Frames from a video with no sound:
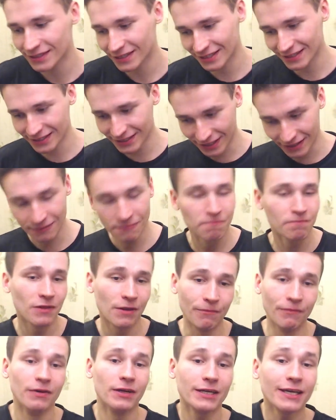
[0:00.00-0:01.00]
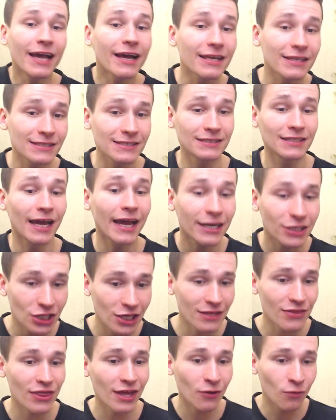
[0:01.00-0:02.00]
Uh, yeah, cause
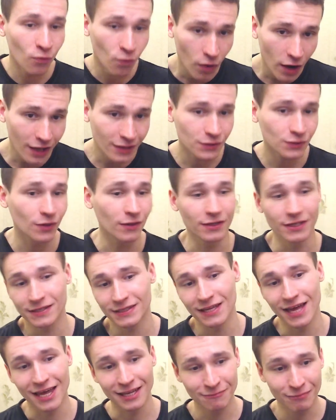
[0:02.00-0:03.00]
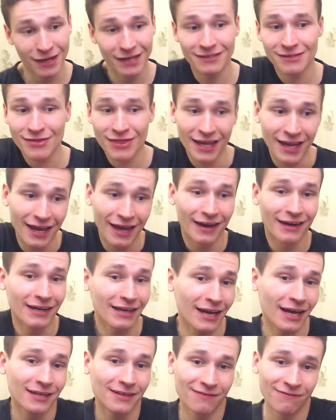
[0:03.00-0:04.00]
actually they want to understand, but they are
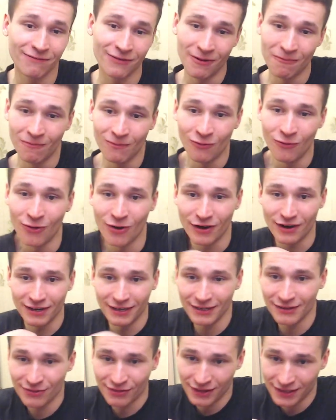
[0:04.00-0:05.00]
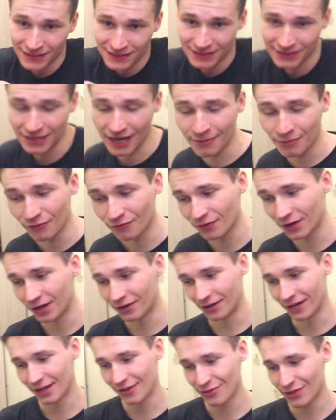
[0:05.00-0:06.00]
kind of uh, more in this type of
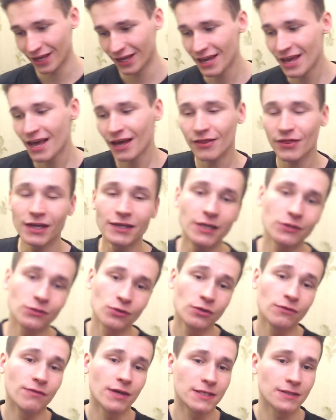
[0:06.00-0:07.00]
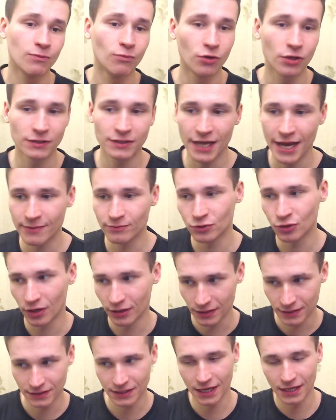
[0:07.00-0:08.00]
area. They they need to invest more time to
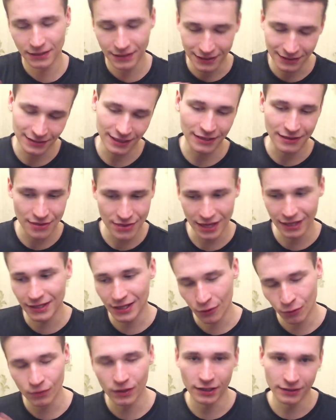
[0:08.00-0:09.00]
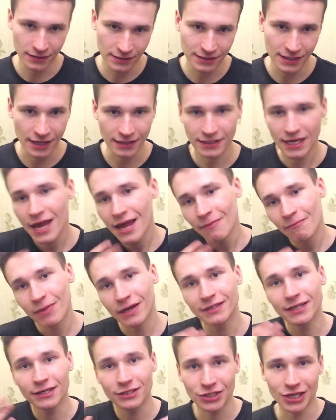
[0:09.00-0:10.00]
understand it, and then they will understand.
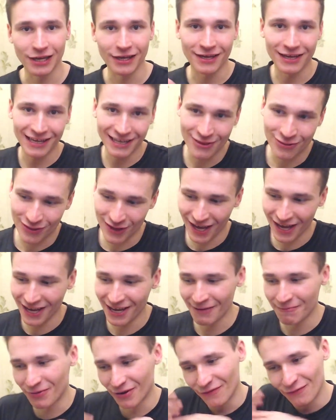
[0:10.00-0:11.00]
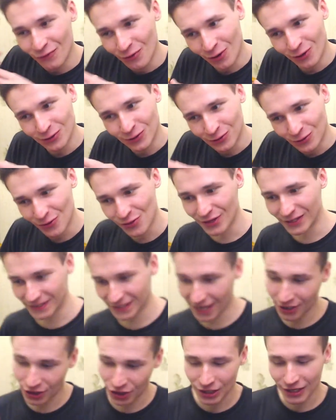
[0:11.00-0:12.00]
But actually, they prefer to do this.
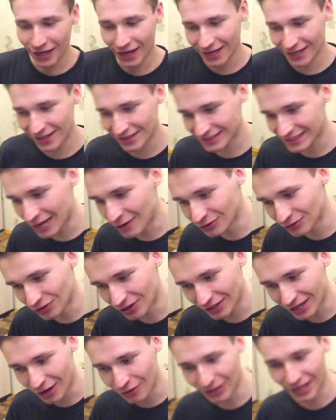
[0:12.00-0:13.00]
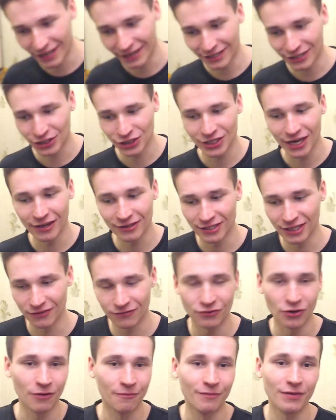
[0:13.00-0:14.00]
Actually, I sound right now like a Sheldon
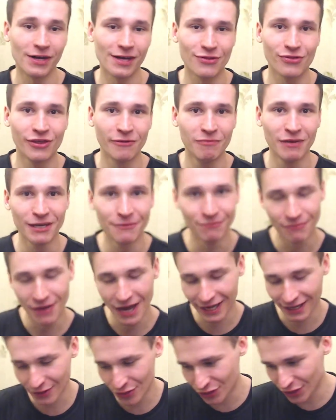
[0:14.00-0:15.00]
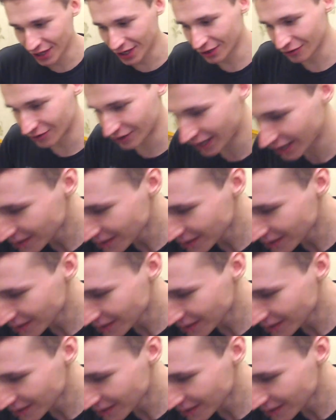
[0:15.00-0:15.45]
from The Big Bang Theory.